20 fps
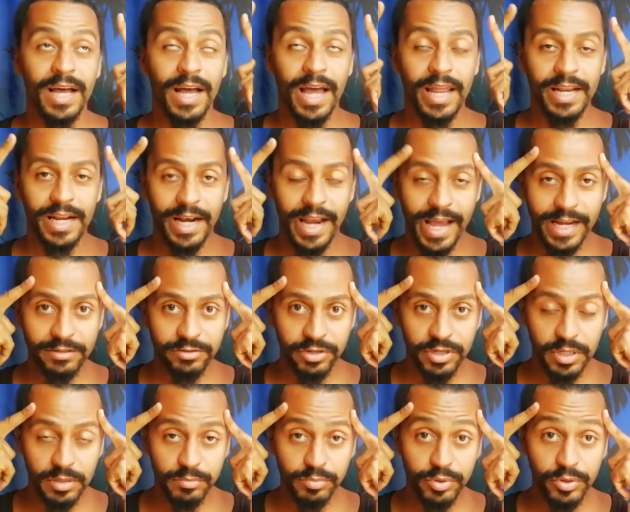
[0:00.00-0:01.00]
An
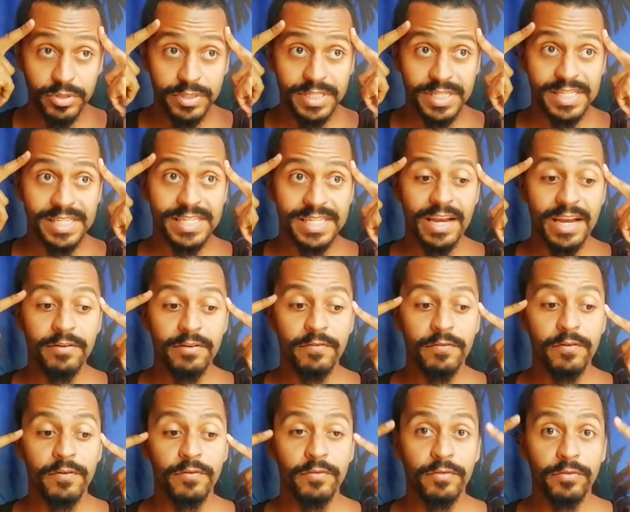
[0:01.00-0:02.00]
electrical impulse is sent
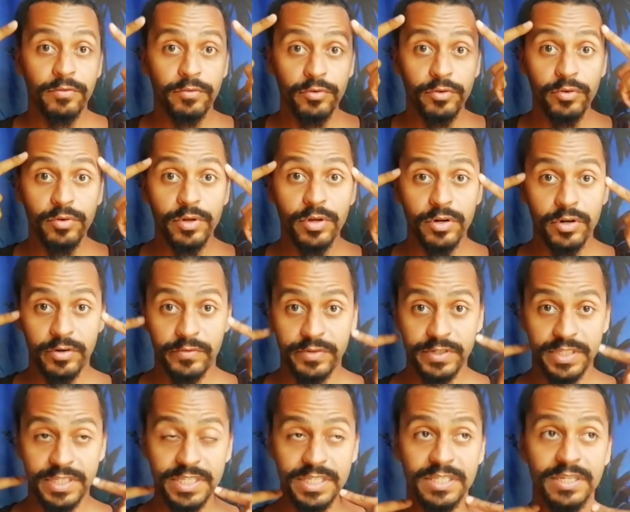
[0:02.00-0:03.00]
through your
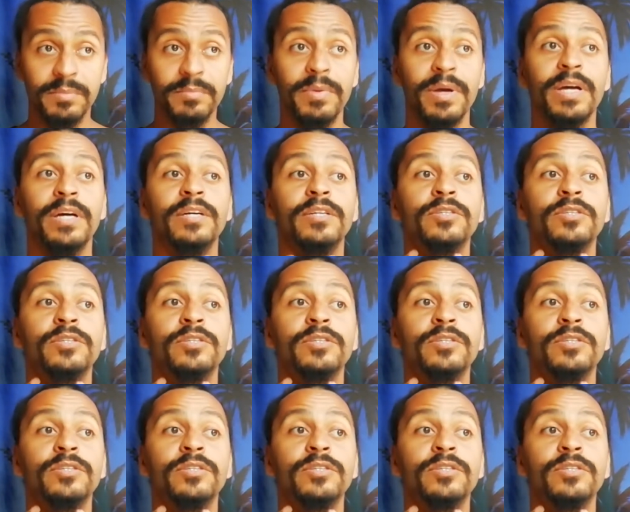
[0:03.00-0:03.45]
nervous system